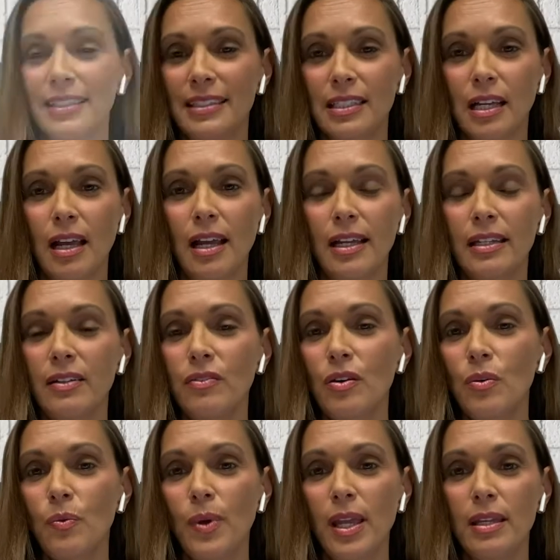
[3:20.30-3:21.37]
It's kind of
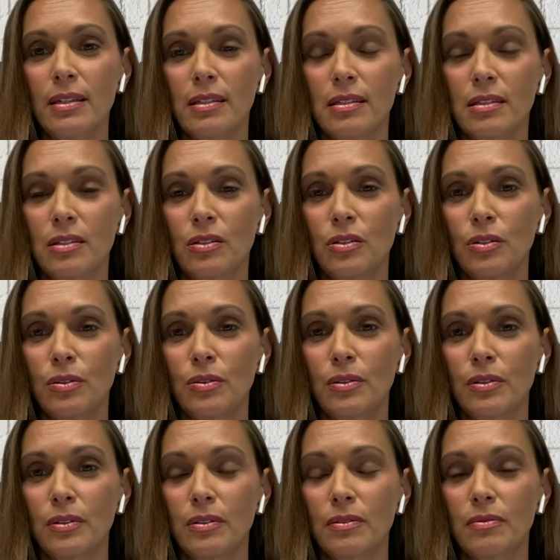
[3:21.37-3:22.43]
a waste to
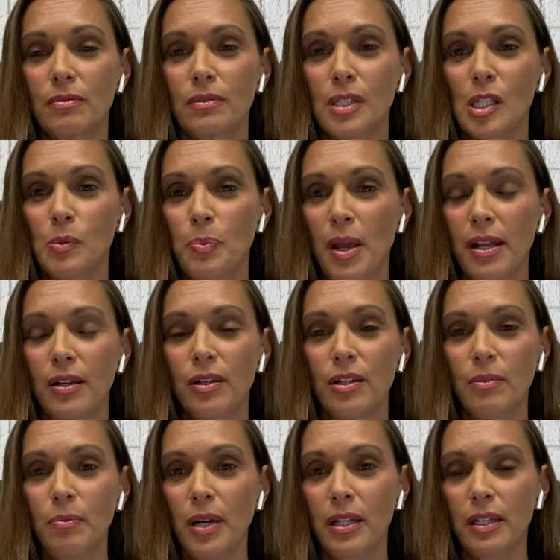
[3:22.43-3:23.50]
spend
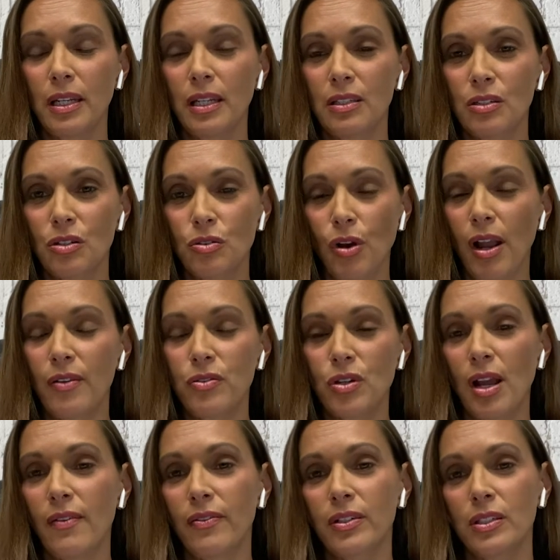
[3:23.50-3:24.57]
good money to drive
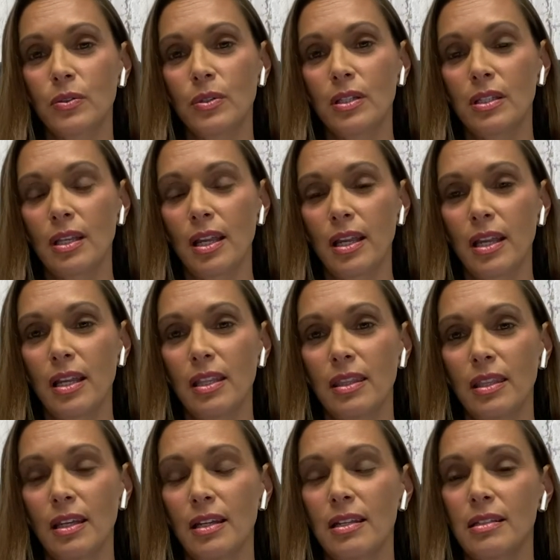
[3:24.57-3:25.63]
traffic to a site
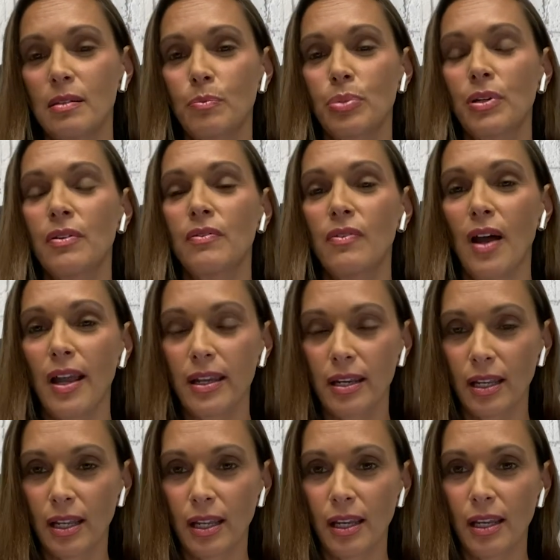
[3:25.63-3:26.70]
that isn't
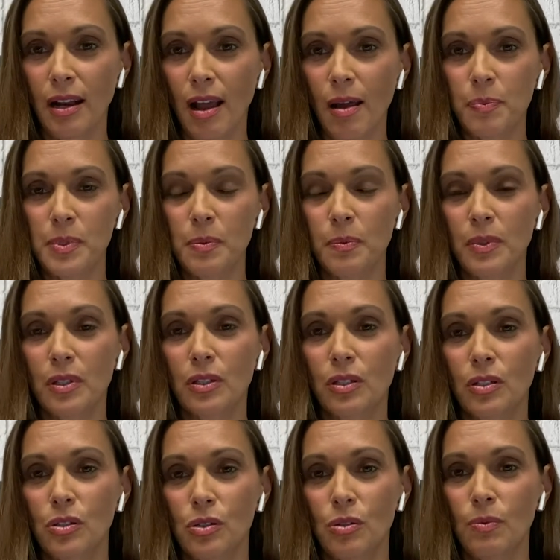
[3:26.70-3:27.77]
providing an optimal
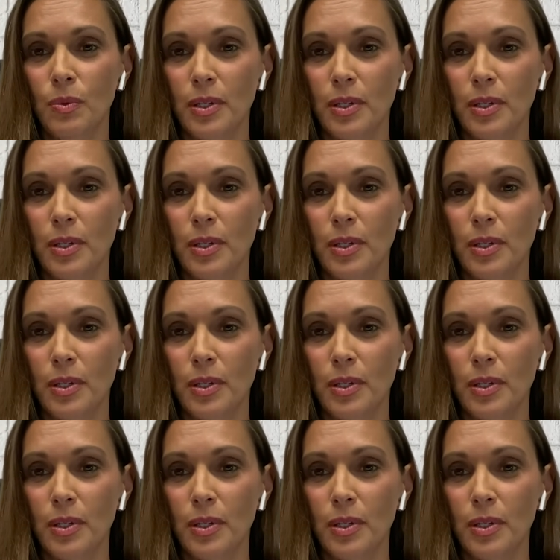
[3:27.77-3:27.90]
consumer